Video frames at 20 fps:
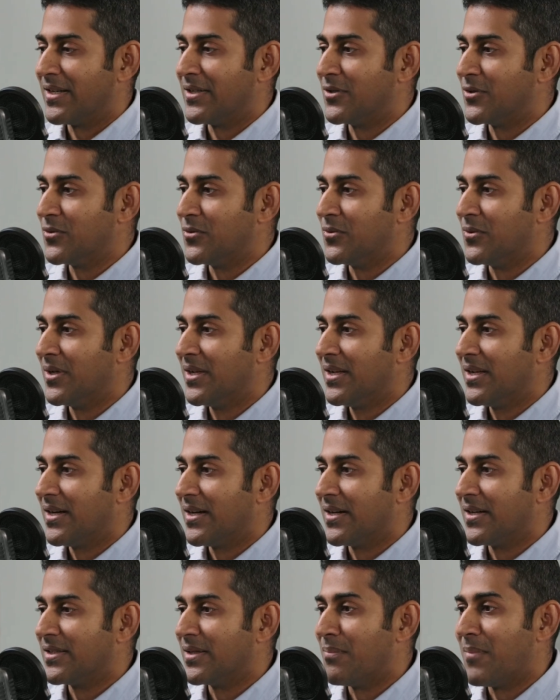into
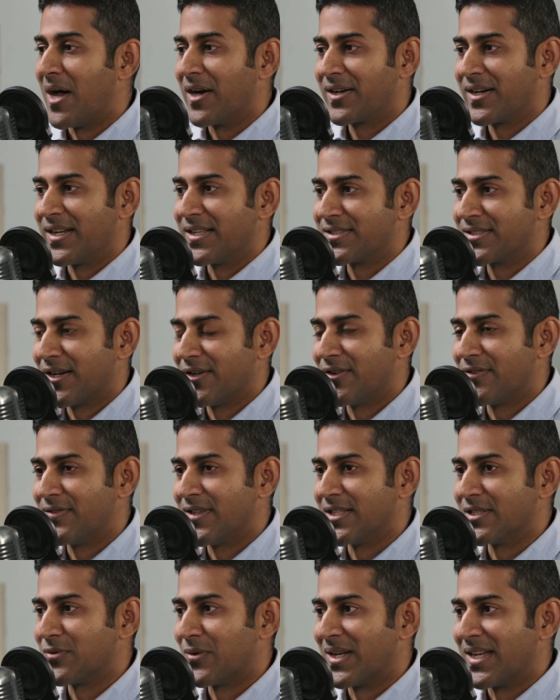the marketing side of things,